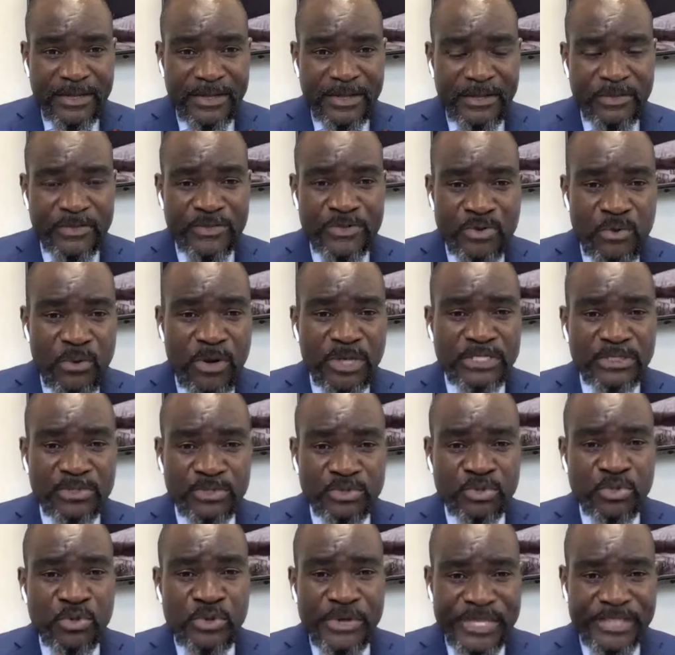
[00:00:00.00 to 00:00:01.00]
you are
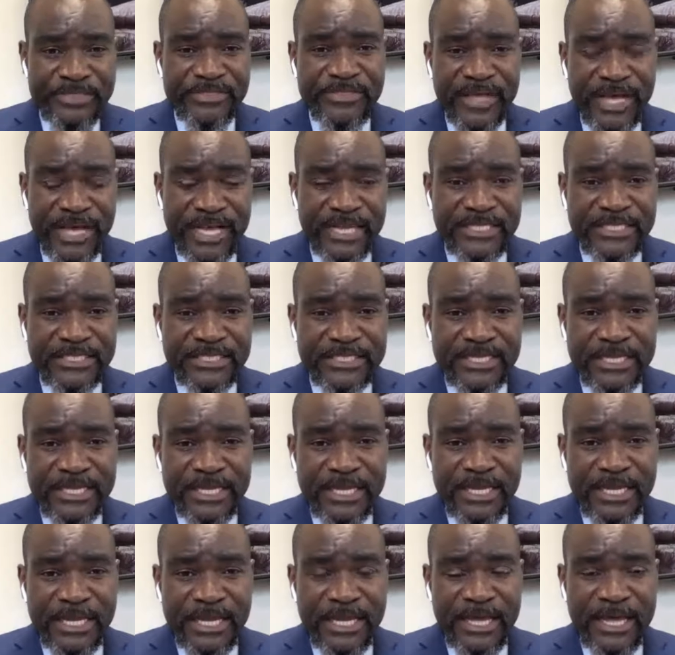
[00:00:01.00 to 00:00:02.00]
doing that
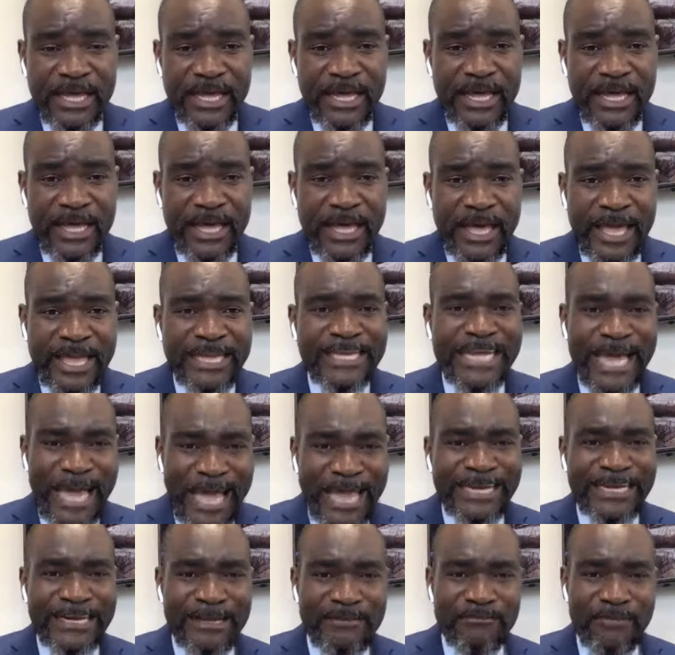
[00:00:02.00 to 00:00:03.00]
and
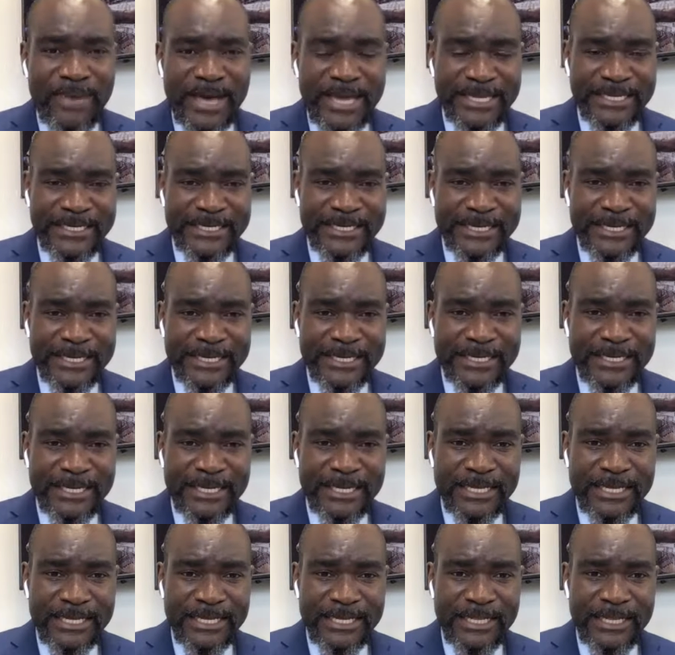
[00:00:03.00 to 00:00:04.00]
undermining
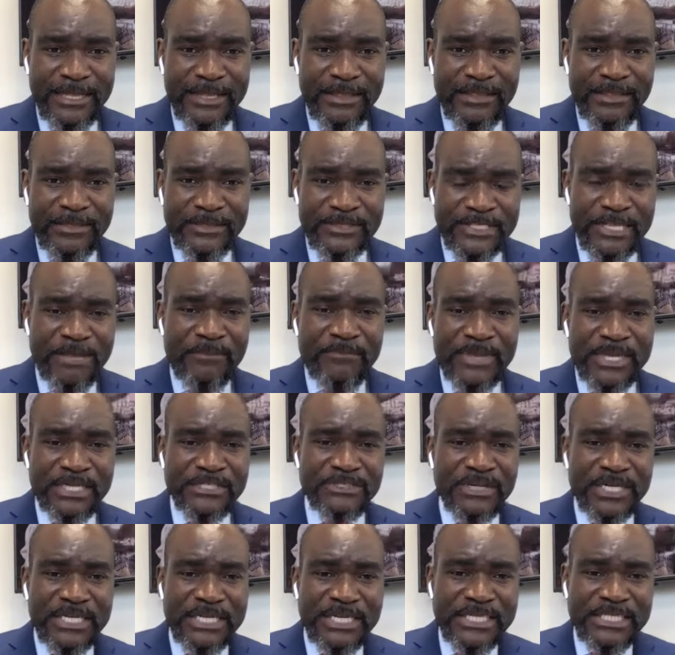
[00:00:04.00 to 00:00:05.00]
Zambian
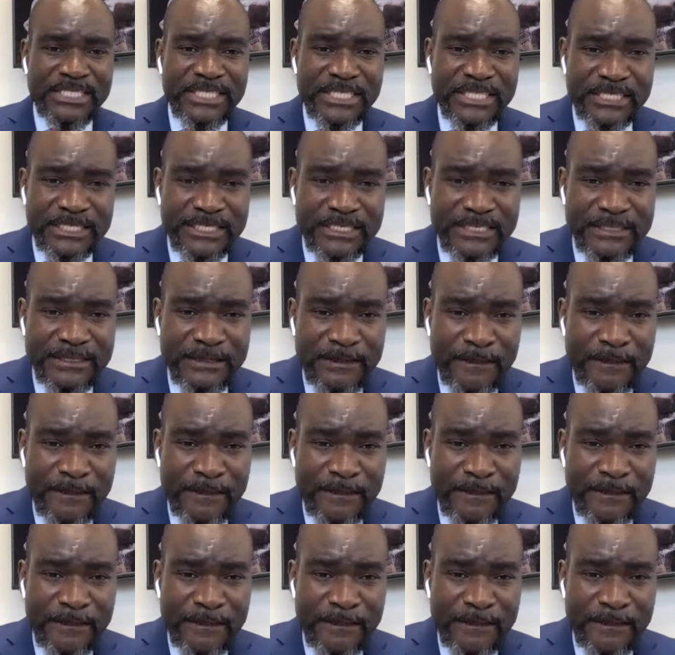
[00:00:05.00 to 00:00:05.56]
traditions,